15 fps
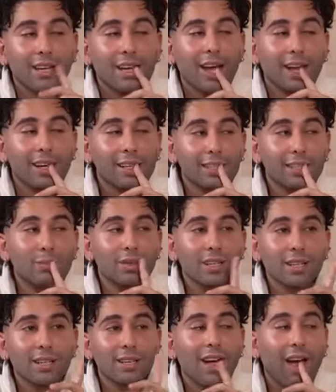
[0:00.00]
I, I need to
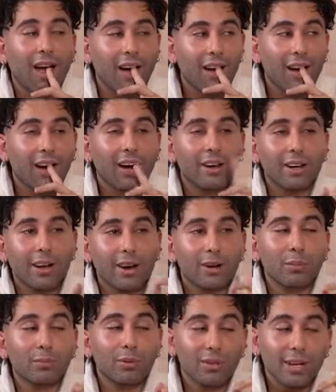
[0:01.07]
be Kareena
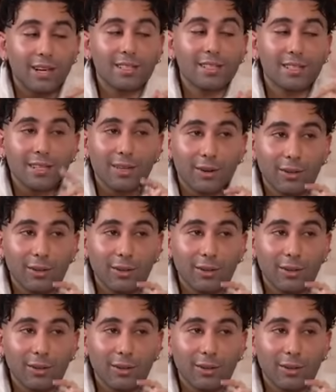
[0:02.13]
Kapoor exiting